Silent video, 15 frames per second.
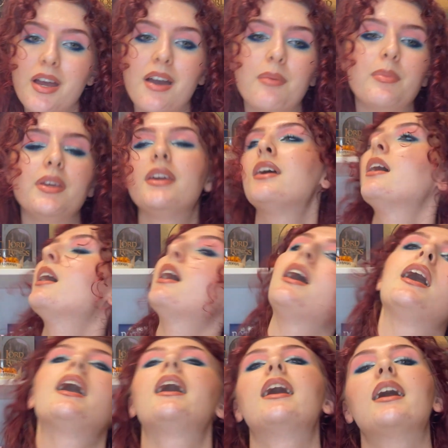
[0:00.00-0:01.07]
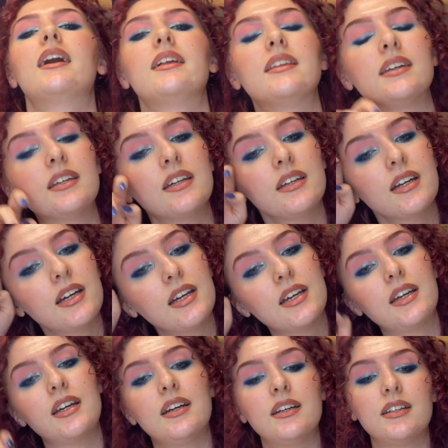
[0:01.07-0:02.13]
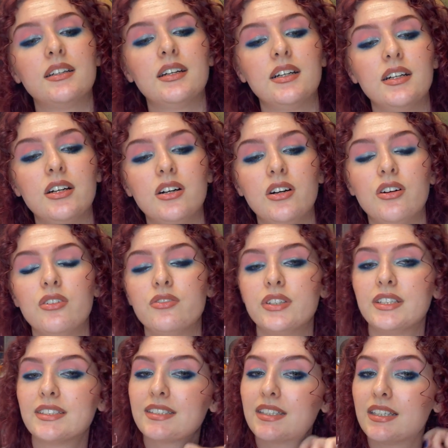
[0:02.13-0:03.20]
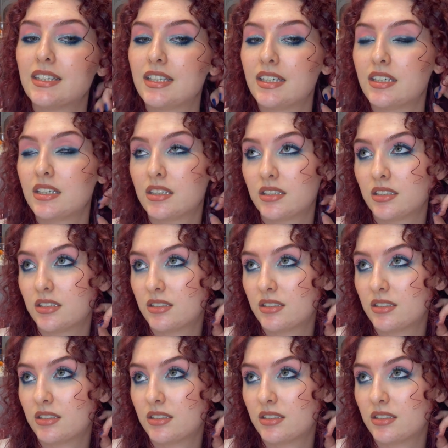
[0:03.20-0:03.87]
happy. And obviously,